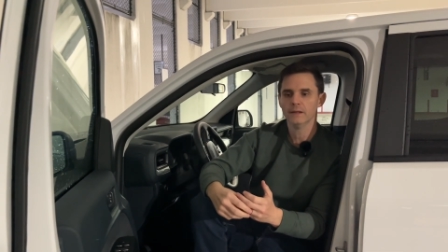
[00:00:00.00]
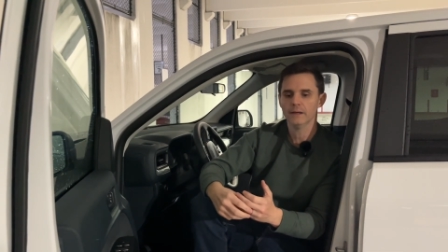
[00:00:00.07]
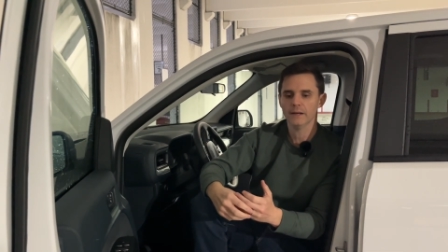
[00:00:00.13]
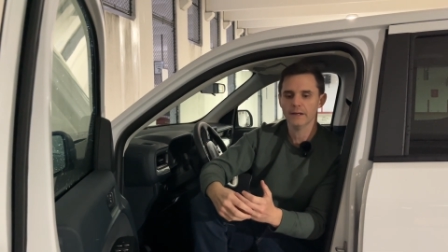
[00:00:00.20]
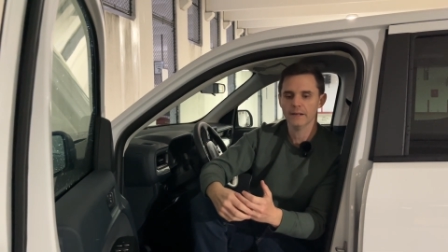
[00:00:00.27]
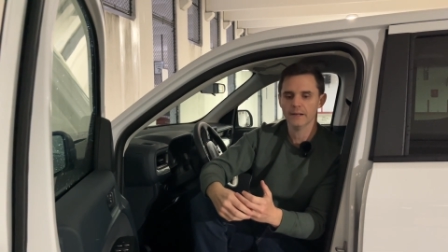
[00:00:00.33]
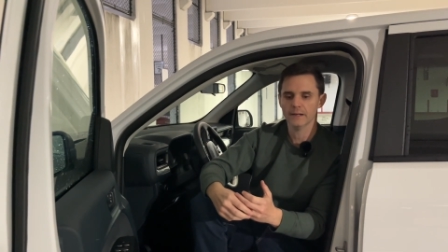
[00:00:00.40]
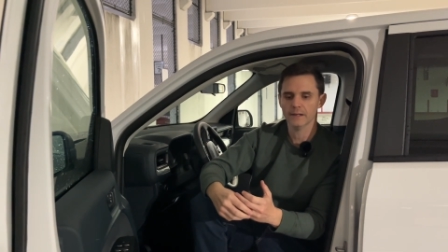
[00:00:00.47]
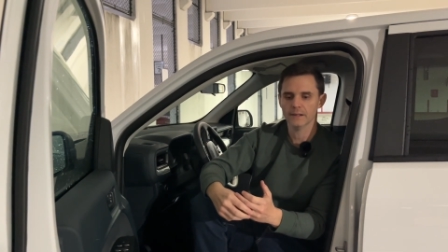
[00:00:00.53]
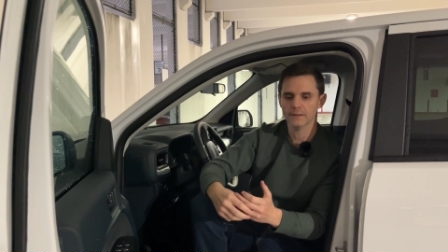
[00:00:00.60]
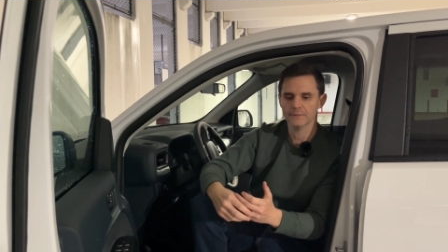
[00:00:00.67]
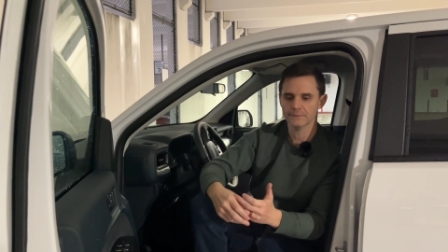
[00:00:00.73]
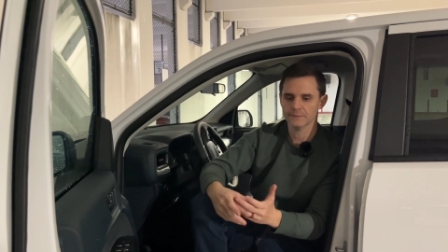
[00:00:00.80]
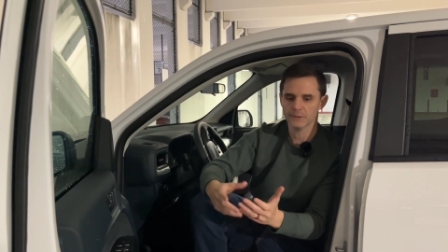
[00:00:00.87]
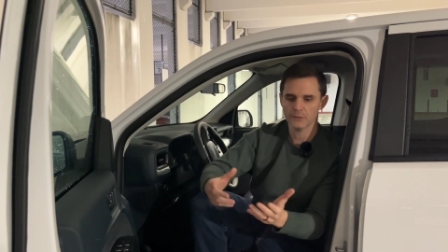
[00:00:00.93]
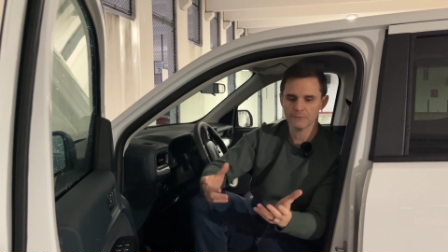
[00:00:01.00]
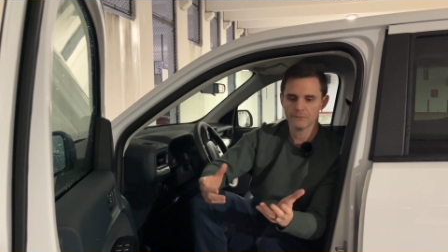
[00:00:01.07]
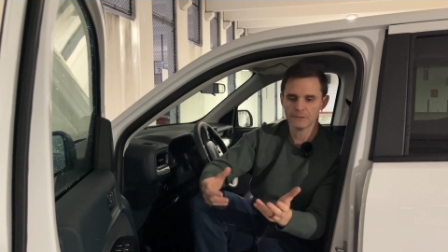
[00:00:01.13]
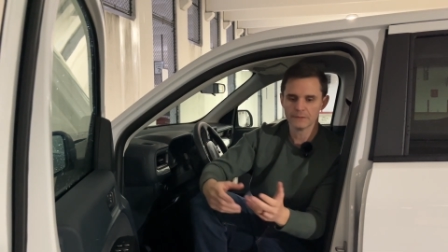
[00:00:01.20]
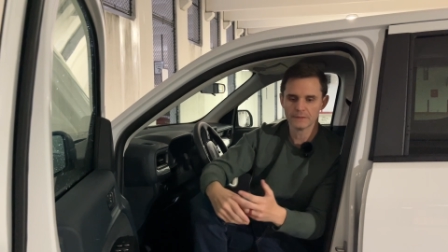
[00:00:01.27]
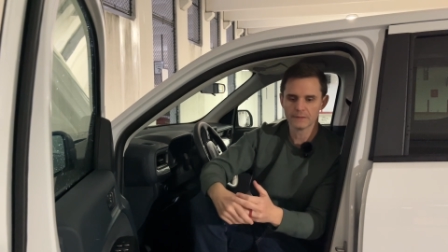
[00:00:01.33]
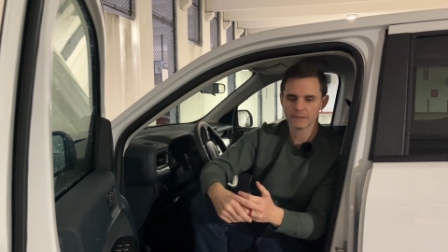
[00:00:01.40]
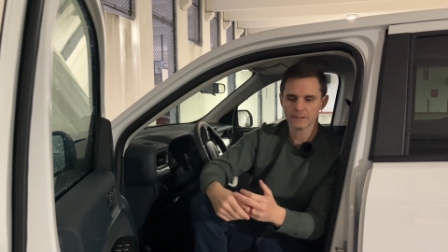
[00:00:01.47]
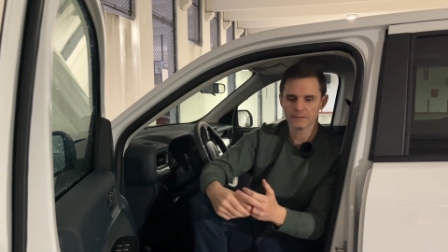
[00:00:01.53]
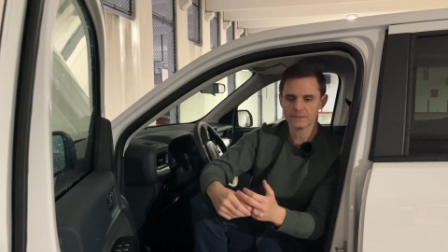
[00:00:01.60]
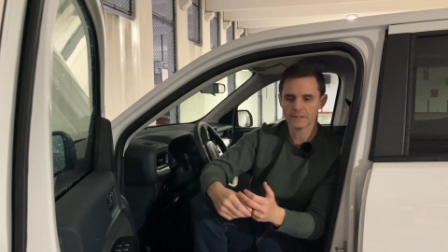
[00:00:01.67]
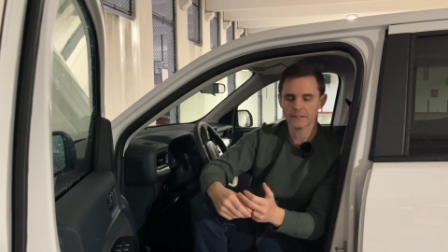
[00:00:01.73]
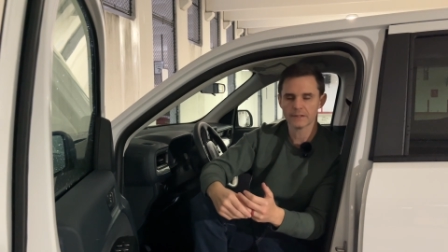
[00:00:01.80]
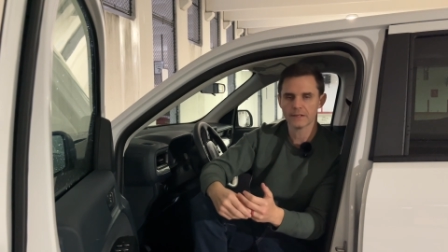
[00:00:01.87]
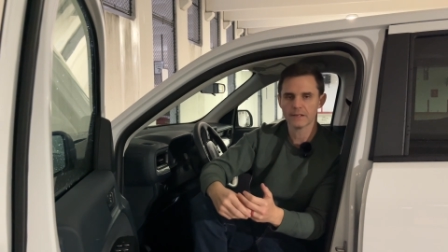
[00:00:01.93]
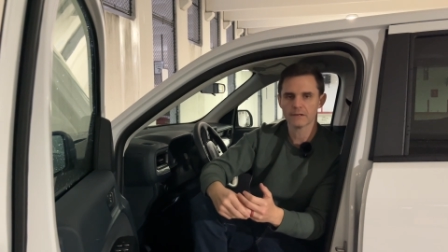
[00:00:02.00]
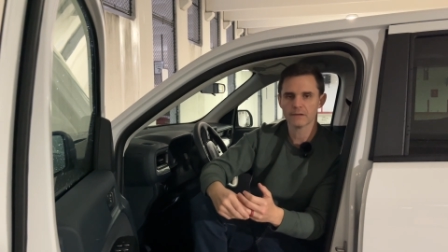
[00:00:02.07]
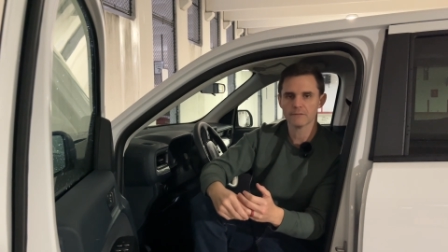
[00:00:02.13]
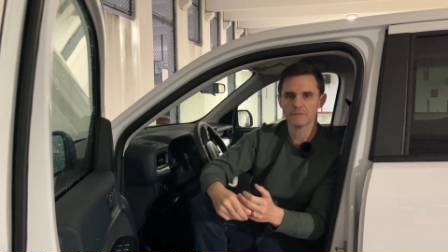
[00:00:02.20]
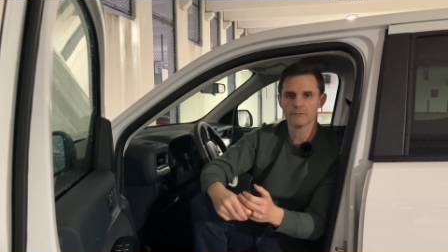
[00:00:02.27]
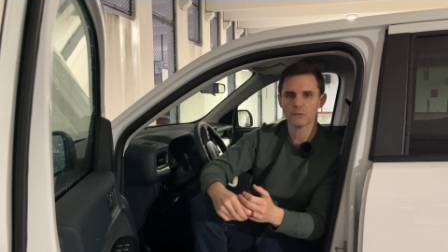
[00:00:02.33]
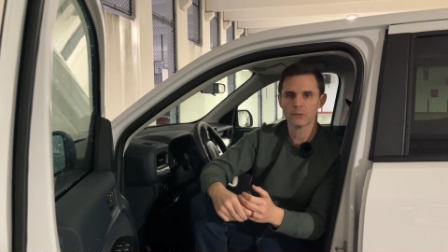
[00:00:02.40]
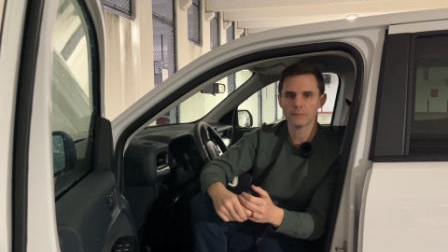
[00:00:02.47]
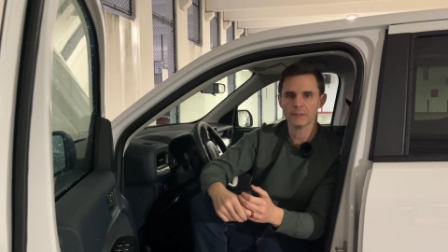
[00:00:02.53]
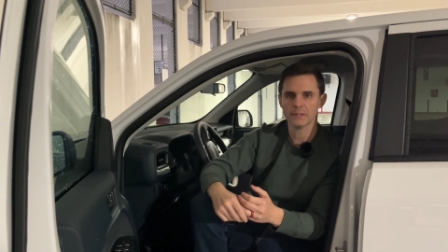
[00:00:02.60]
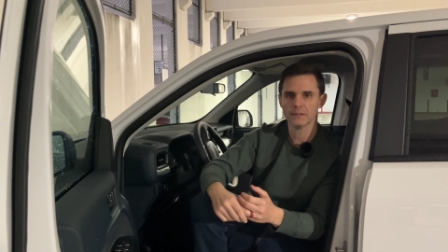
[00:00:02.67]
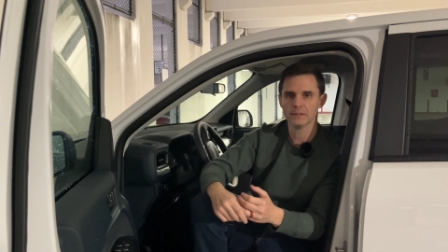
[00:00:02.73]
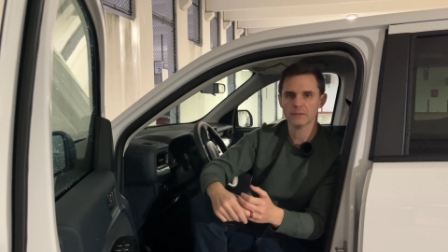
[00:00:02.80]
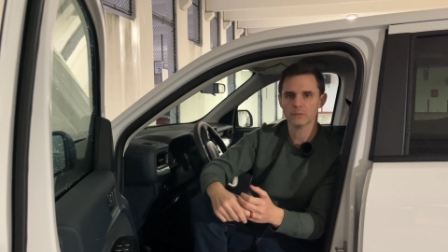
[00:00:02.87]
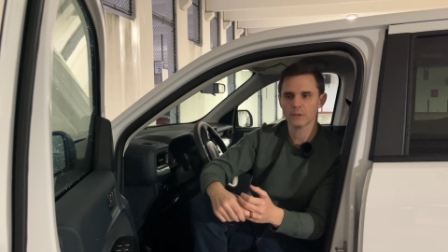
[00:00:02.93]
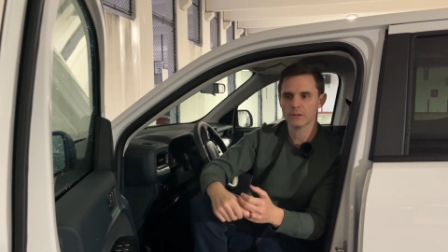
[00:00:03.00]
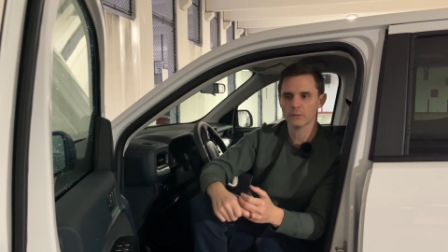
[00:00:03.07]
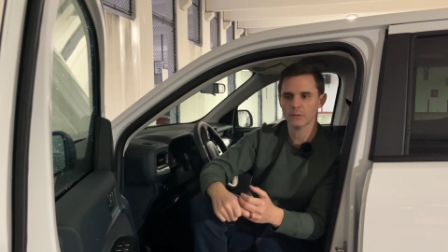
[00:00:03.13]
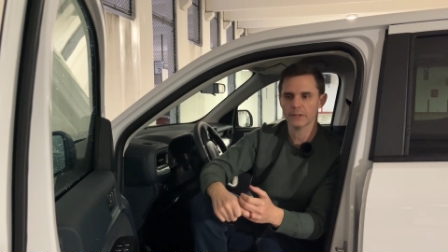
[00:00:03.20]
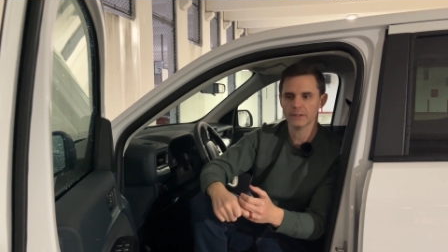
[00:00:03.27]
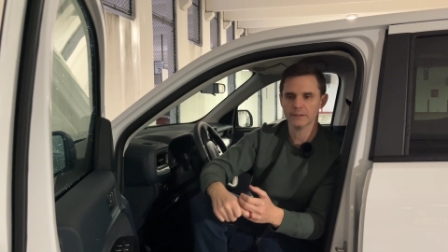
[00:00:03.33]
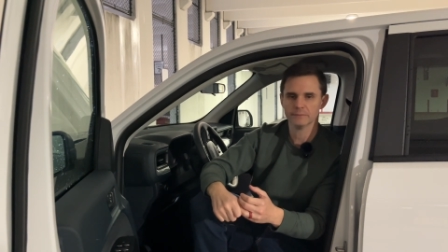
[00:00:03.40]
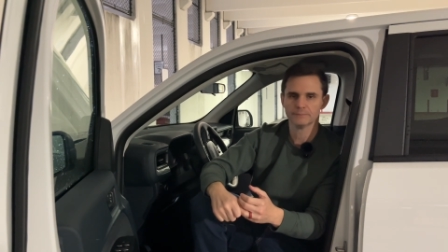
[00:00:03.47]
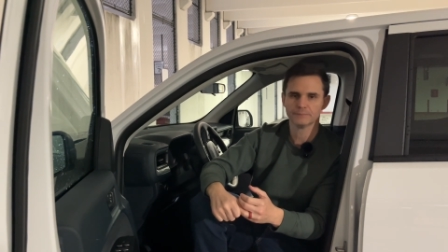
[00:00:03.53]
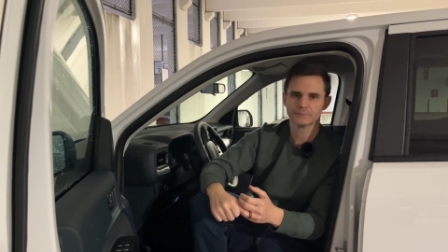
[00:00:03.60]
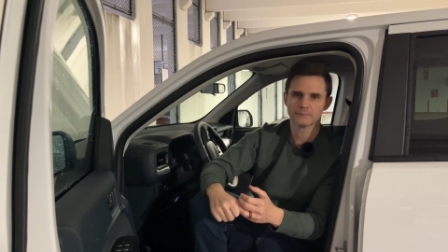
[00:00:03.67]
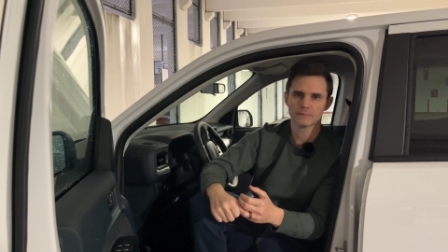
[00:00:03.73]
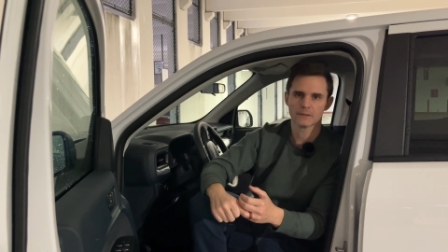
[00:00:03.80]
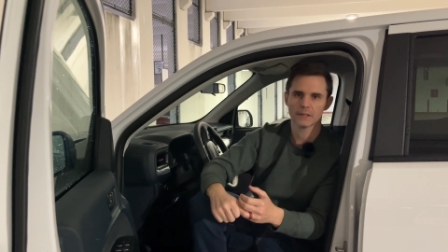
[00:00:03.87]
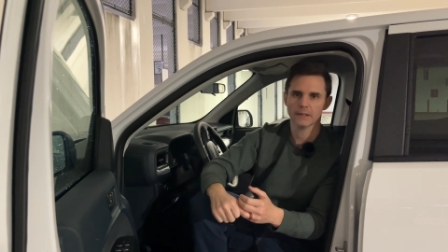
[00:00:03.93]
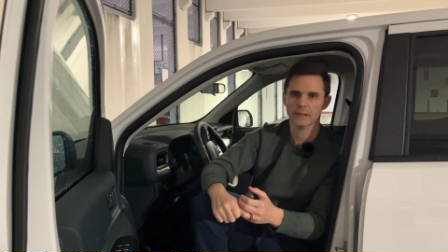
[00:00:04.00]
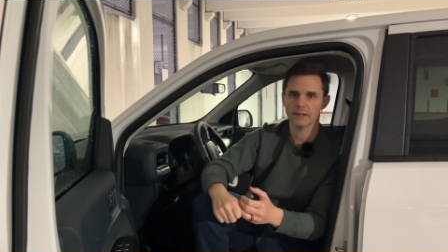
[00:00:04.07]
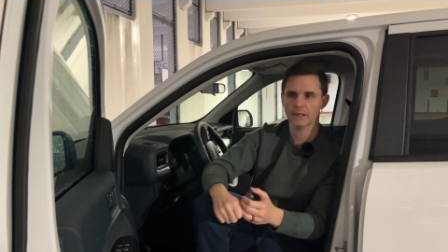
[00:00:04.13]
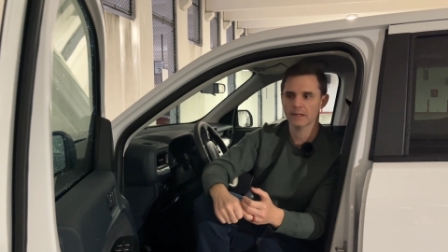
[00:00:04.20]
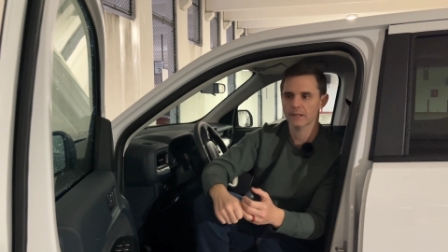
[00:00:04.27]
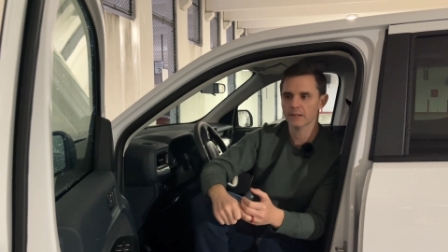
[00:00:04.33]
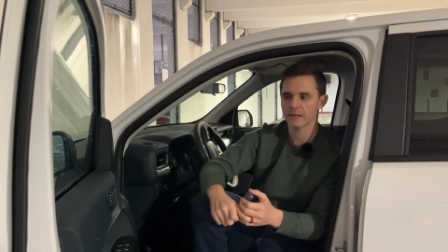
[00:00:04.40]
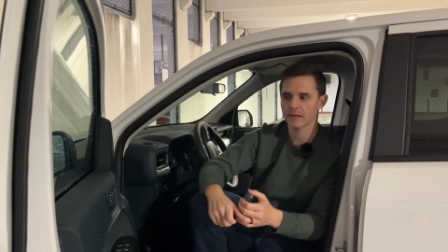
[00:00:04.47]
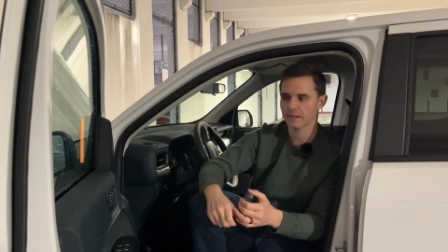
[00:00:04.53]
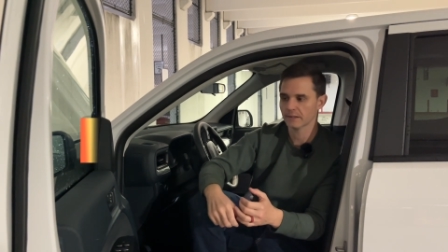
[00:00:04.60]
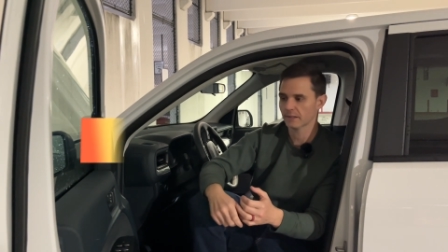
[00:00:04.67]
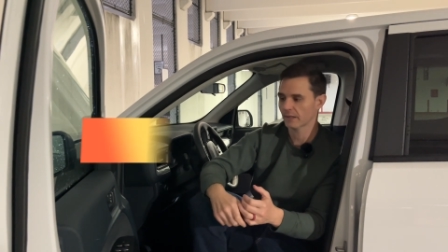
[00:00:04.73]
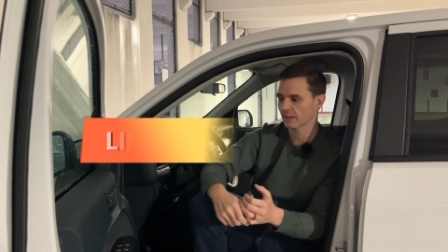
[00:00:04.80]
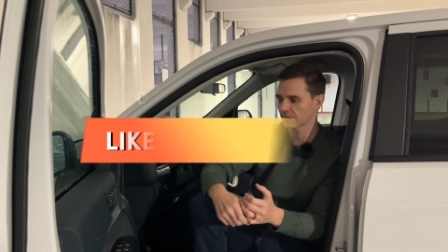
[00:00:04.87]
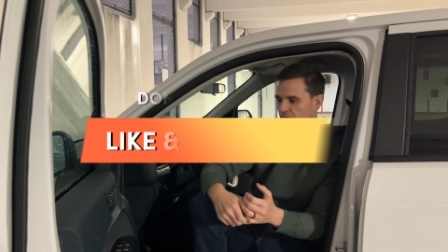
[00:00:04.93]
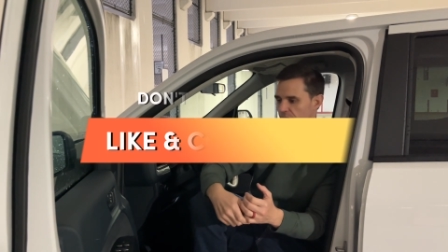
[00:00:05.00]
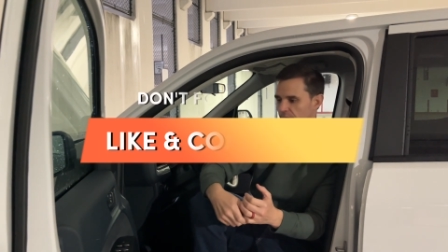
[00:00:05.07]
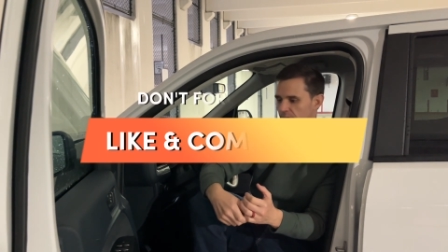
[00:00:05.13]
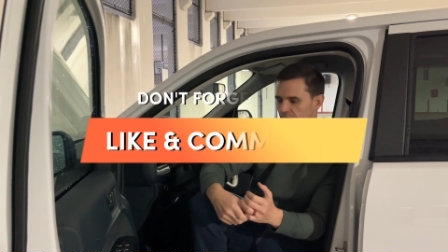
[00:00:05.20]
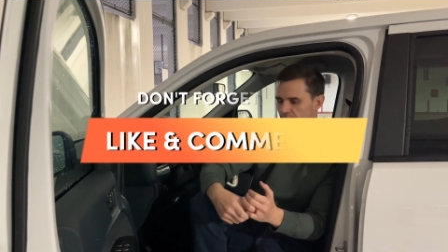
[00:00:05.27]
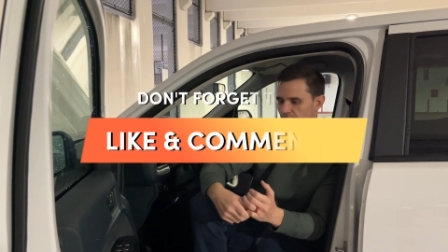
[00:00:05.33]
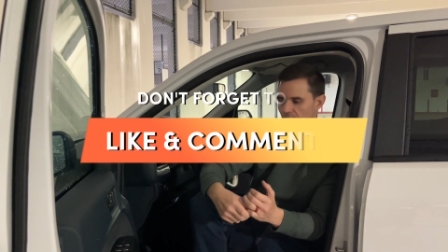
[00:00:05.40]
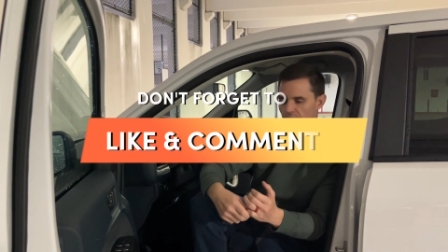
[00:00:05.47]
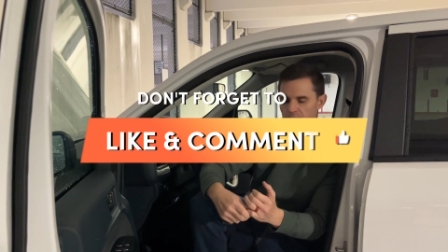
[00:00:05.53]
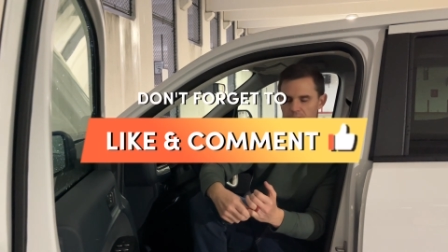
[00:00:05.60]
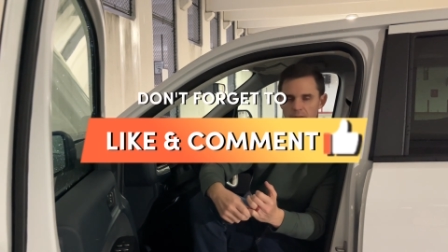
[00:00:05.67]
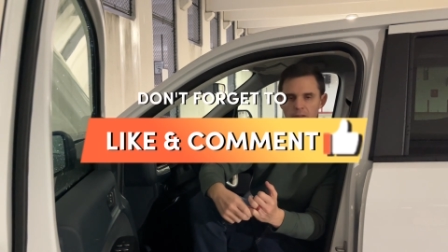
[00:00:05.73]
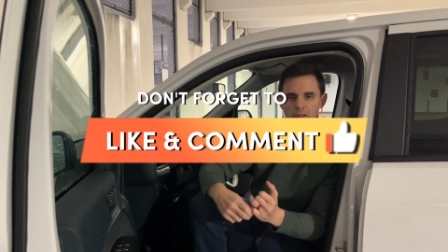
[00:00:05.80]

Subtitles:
and hopefully they'll get it taken care of for me right away, and I can actually start